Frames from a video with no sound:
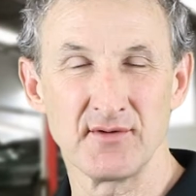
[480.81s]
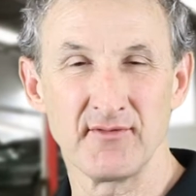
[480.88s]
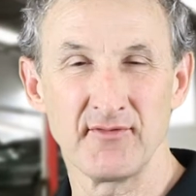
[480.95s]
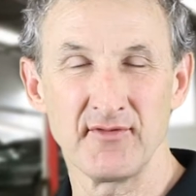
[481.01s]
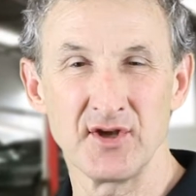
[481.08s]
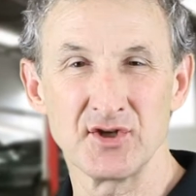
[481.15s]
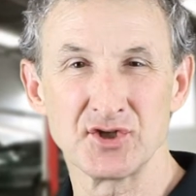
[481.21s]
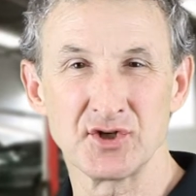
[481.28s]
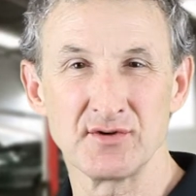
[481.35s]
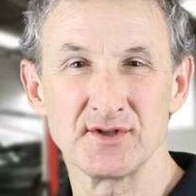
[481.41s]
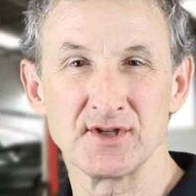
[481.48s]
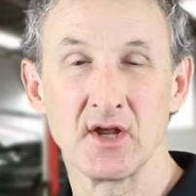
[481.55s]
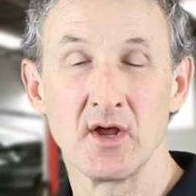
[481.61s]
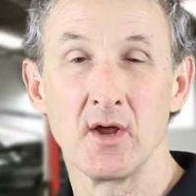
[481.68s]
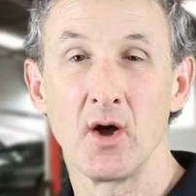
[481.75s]

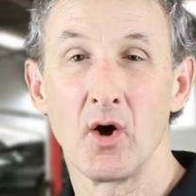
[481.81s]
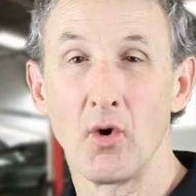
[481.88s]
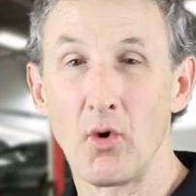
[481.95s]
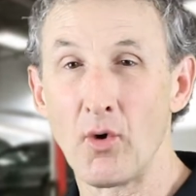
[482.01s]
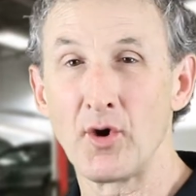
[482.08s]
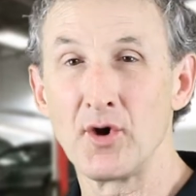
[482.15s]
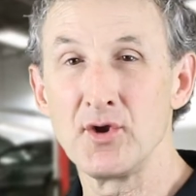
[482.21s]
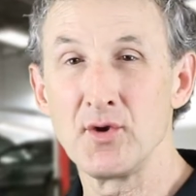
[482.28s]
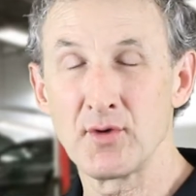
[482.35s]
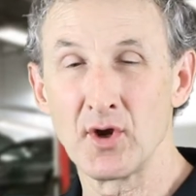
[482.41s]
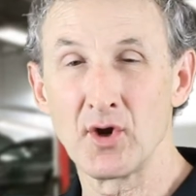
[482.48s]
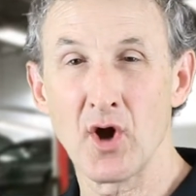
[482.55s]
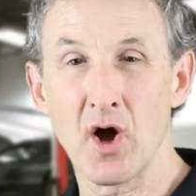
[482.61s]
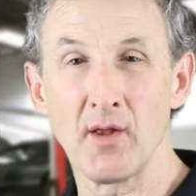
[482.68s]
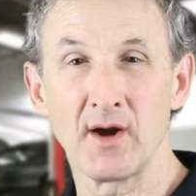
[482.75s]
features, or you
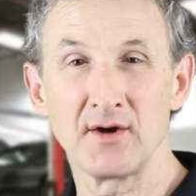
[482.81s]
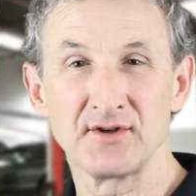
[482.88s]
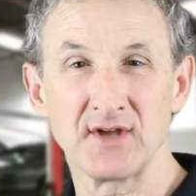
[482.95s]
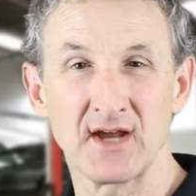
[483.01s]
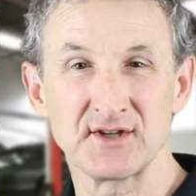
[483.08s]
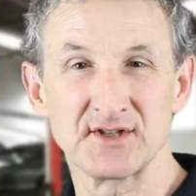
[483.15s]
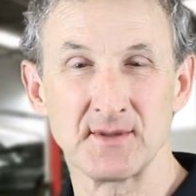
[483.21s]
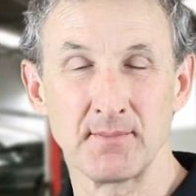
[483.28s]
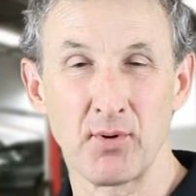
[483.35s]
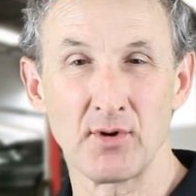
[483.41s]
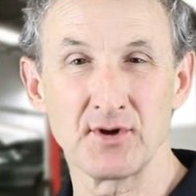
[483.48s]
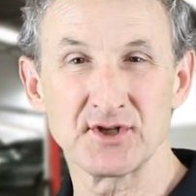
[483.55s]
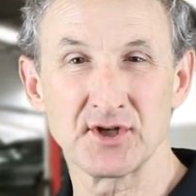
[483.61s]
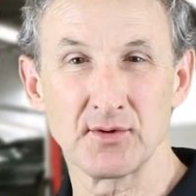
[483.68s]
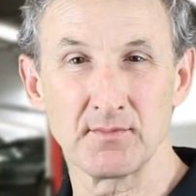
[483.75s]
can call our tech
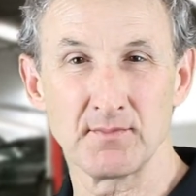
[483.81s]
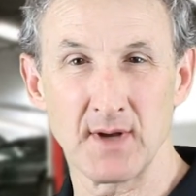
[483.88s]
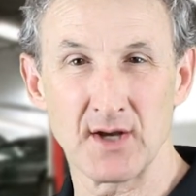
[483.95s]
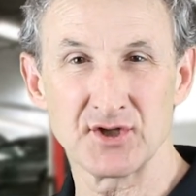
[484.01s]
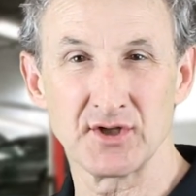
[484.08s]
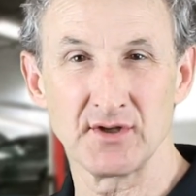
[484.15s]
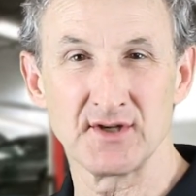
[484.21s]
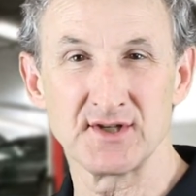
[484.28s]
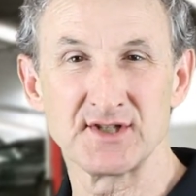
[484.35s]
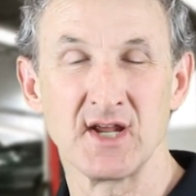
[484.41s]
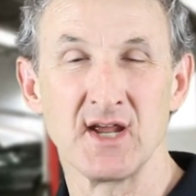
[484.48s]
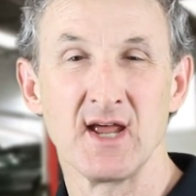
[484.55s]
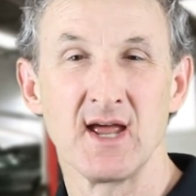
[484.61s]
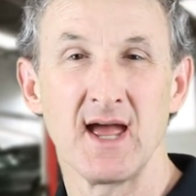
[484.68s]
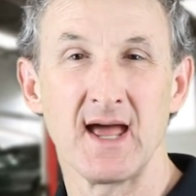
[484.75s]
support specialist
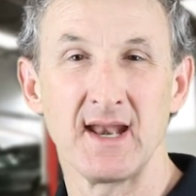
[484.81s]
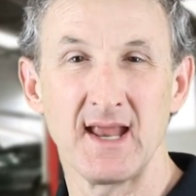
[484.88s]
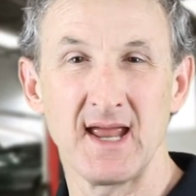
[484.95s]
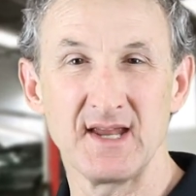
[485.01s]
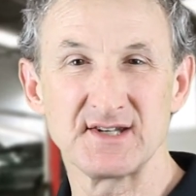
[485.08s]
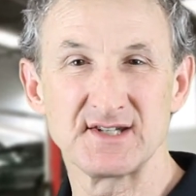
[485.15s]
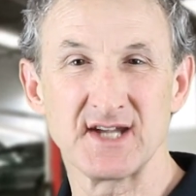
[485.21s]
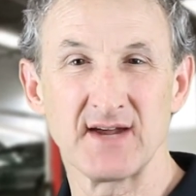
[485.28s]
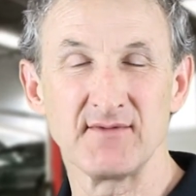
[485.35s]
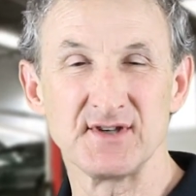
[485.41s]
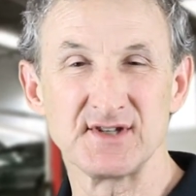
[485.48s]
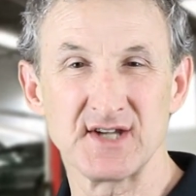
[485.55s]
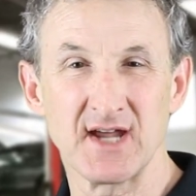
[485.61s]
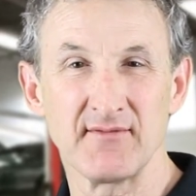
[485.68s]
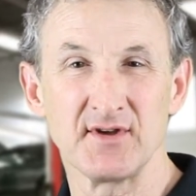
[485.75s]
at
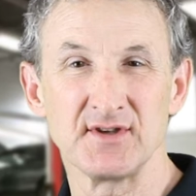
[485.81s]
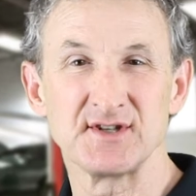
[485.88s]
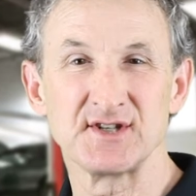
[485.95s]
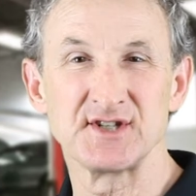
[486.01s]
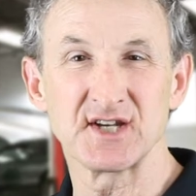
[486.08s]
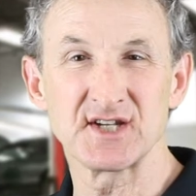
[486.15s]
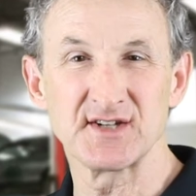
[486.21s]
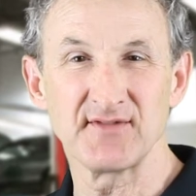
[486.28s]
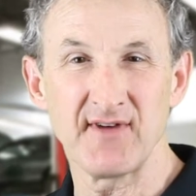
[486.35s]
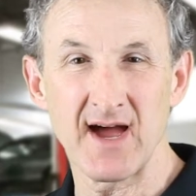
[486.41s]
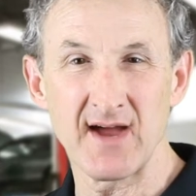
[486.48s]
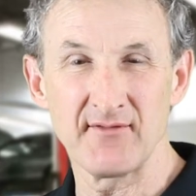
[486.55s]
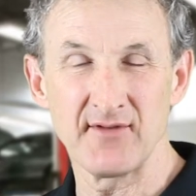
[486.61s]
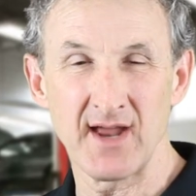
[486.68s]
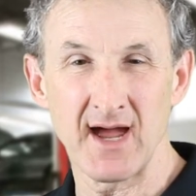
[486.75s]

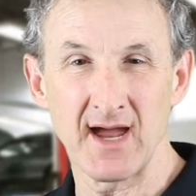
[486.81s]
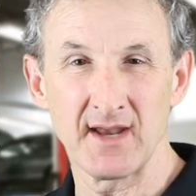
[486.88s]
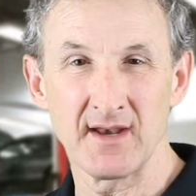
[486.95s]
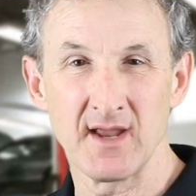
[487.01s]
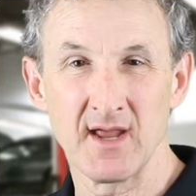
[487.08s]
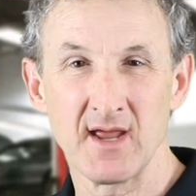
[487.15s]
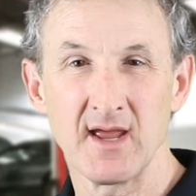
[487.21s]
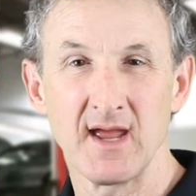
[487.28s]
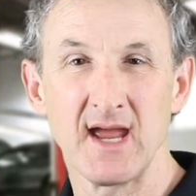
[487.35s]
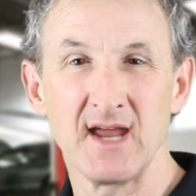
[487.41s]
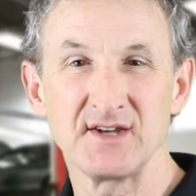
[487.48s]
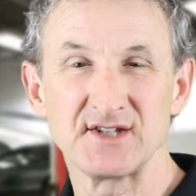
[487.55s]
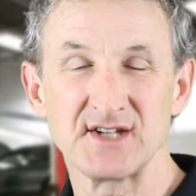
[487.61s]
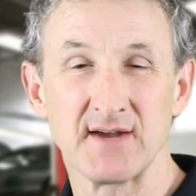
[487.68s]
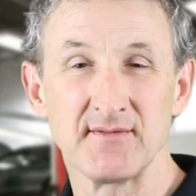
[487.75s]

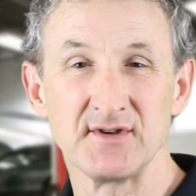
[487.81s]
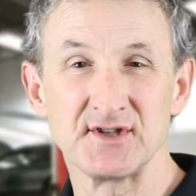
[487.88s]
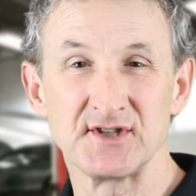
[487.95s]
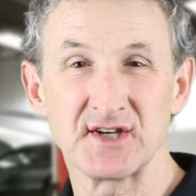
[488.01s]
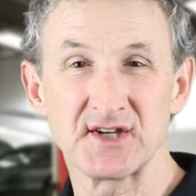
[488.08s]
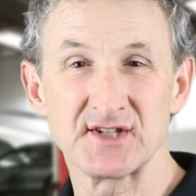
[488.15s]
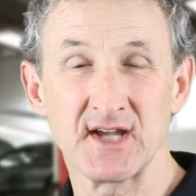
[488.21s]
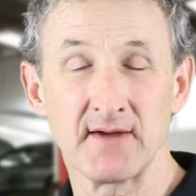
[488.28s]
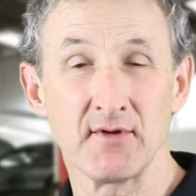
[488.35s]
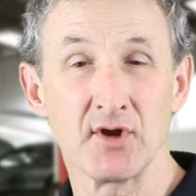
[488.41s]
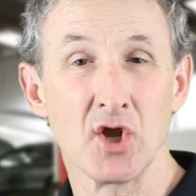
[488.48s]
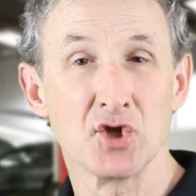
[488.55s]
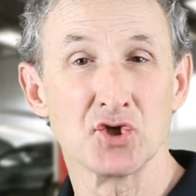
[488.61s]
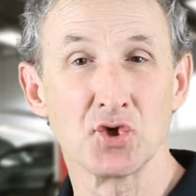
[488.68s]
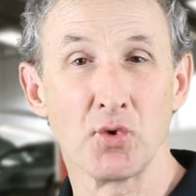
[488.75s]
877-659-8767
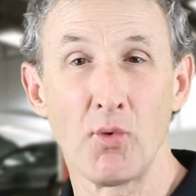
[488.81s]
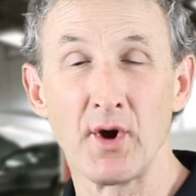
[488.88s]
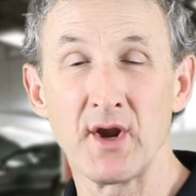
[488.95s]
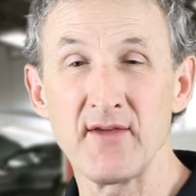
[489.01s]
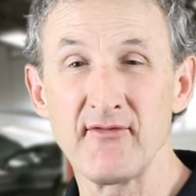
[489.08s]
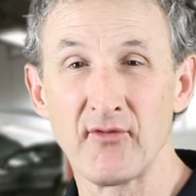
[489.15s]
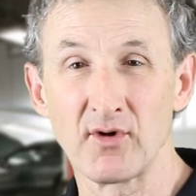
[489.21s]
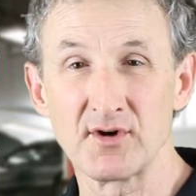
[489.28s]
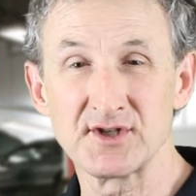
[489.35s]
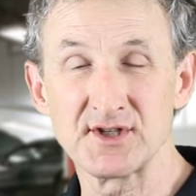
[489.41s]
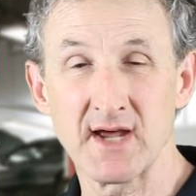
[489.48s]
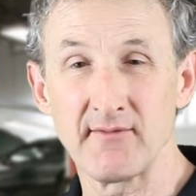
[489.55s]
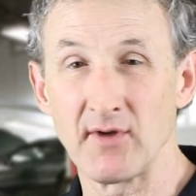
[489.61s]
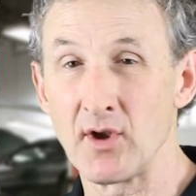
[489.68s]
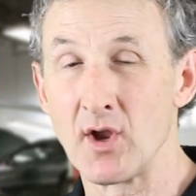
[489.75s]

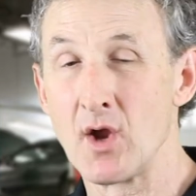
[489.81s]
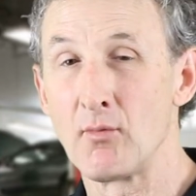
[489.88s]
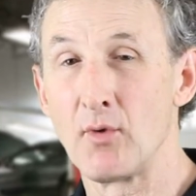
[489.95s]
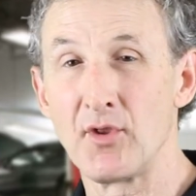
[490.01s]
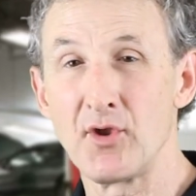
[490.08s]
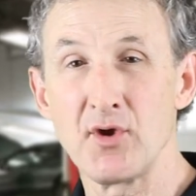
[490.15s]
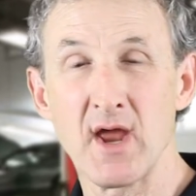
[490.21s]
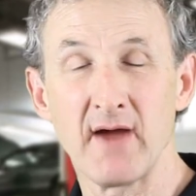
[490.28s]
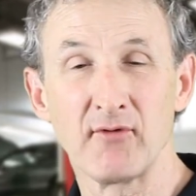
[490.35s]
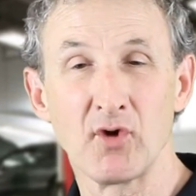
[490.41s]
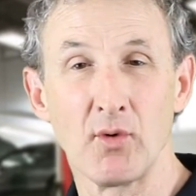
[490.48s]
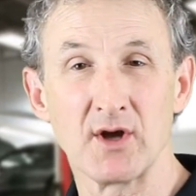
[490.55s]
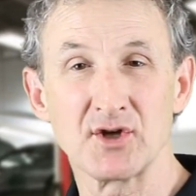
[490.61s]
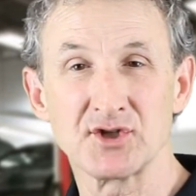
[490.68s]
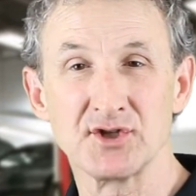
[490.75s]
24/7. Whether you have
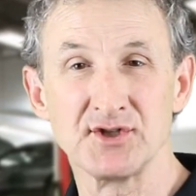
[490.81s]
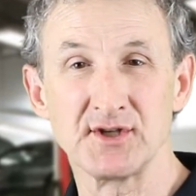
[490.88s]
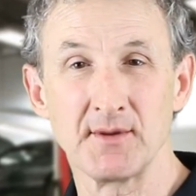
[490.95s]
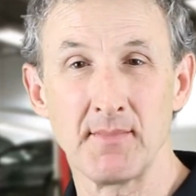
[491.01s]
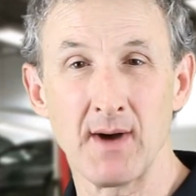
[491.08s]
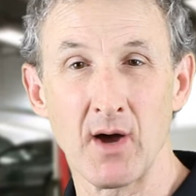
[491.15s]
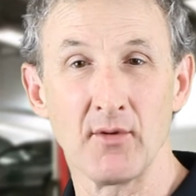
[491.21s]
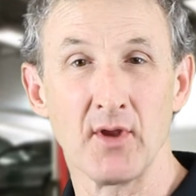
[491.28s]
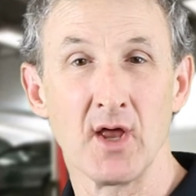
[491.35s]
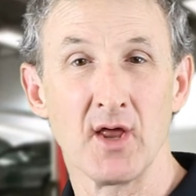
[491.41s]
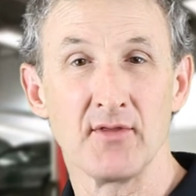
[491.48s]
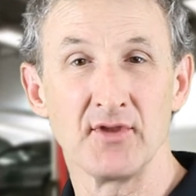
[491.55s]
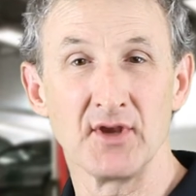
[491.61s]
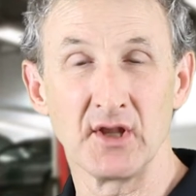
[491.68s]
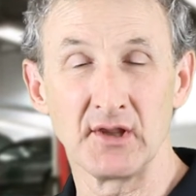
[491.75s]
questions about
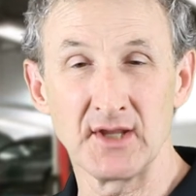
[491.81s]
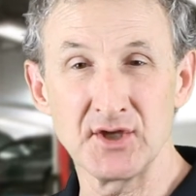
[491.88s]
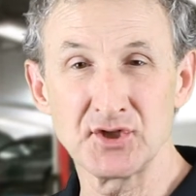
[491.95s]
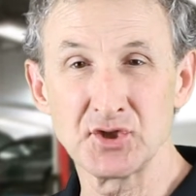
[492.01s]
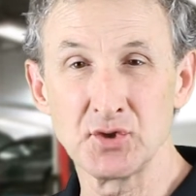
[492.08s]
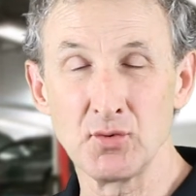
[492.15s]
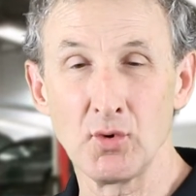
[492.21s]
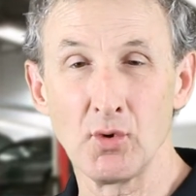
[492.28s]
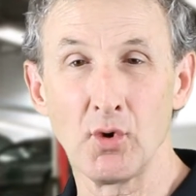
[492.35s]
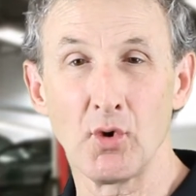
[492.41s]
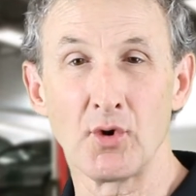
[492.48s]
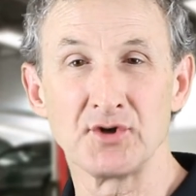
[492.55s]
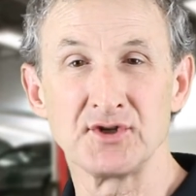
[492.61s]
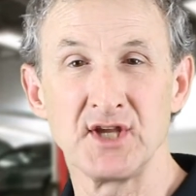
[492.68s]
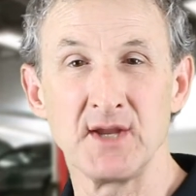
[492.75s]
the Elite tool
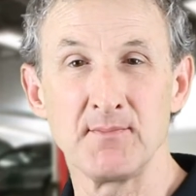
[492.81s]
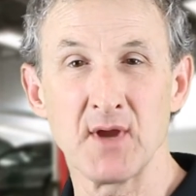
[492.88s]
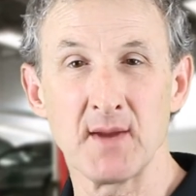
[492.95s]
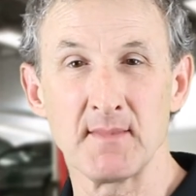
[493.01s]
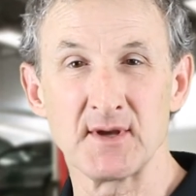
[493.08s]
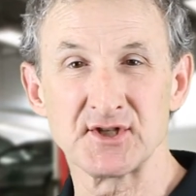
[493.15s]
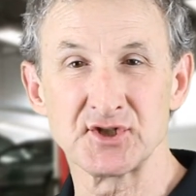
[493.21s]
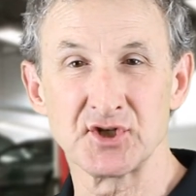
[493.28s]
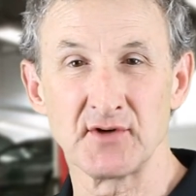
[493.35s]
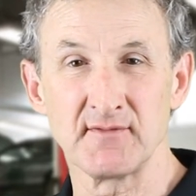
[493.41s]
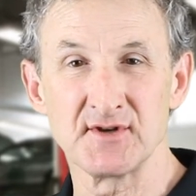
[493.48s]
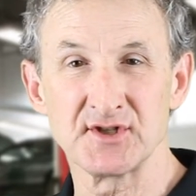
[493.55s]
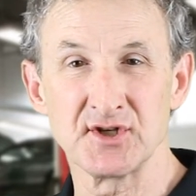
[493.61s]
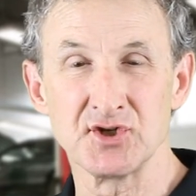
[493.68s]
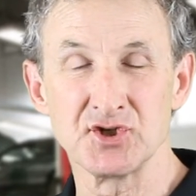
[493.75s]
or TPMS
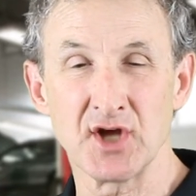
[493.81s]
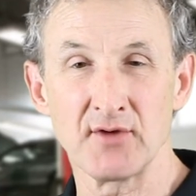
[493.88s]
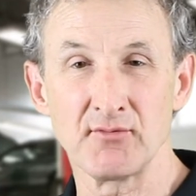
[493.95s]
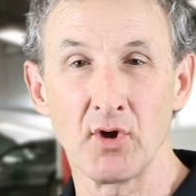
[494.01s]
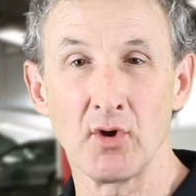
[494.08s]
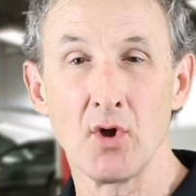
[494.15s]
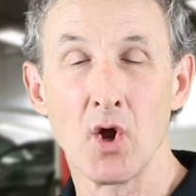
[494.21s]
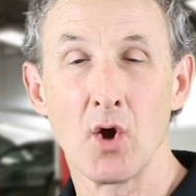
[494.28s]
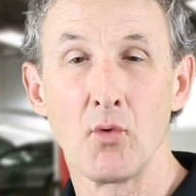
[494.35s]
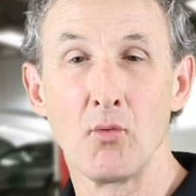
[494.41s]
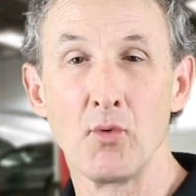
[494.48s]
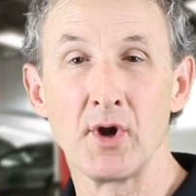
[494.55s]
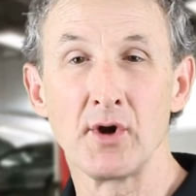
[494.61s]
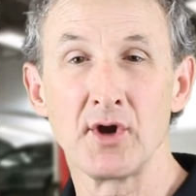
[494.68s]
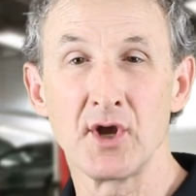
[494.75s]
service in general,
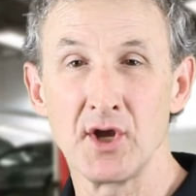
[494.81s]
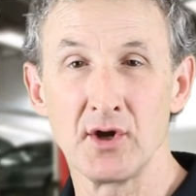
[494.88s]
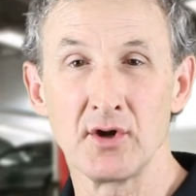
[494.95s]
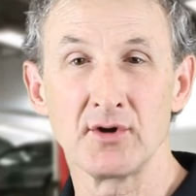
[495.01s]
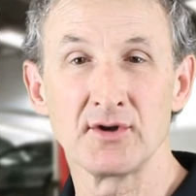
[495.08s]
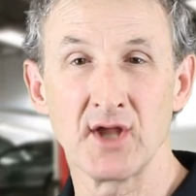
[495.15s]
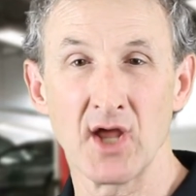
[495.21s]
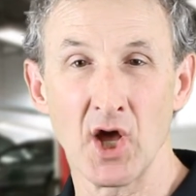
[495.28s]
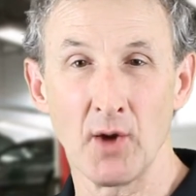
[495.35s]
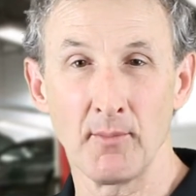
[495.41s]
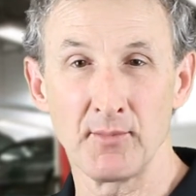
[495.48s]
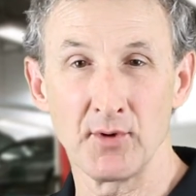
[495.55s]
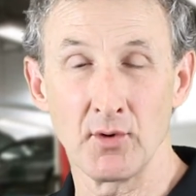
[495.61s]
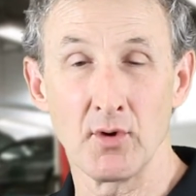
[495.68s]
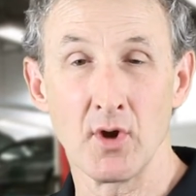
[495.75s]
we're here to
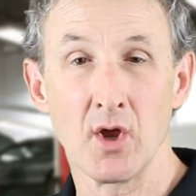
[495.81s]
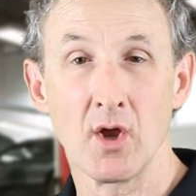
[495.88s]
help you.